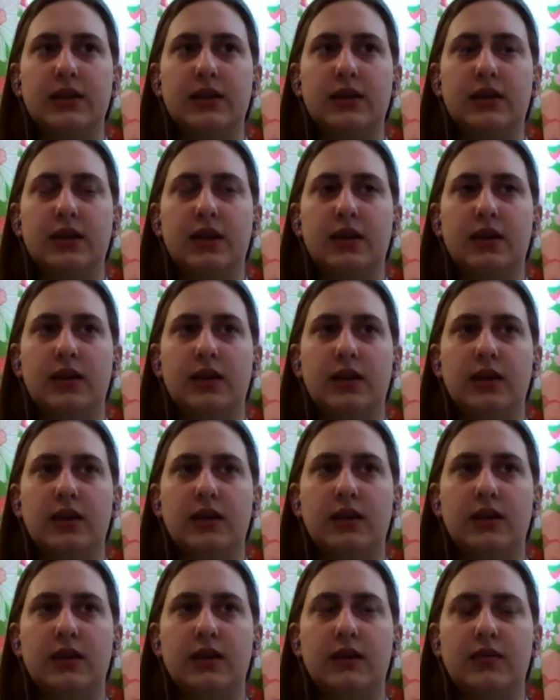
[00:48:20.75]
in
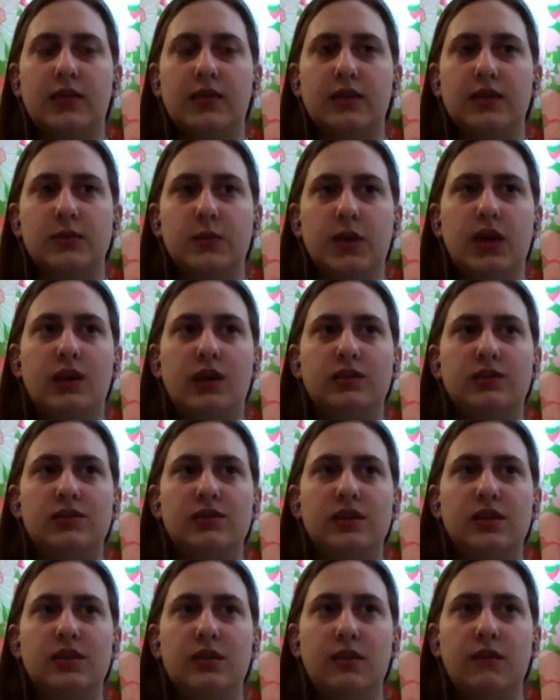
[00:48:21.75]
this week's
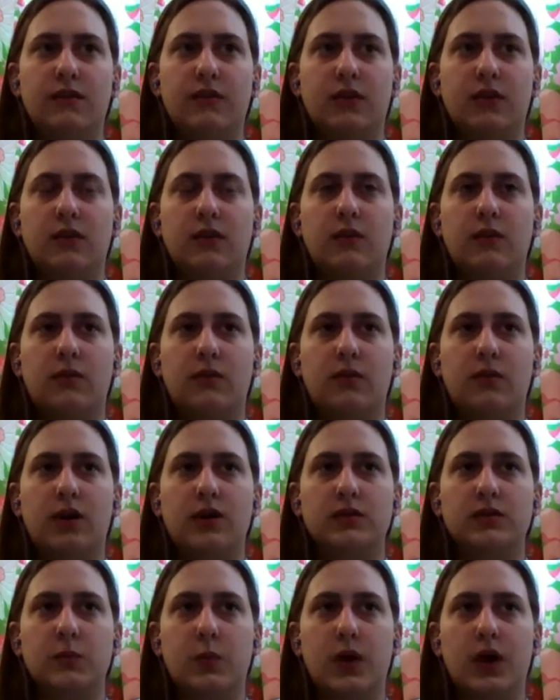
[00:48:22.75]
interview
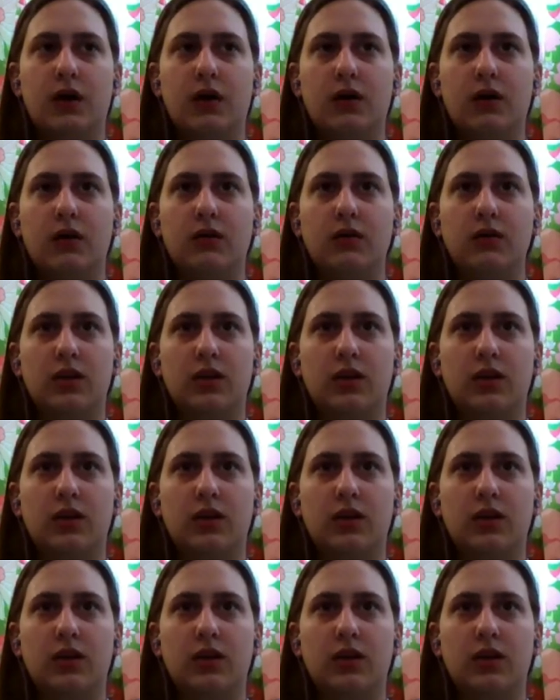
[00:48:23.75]
as well.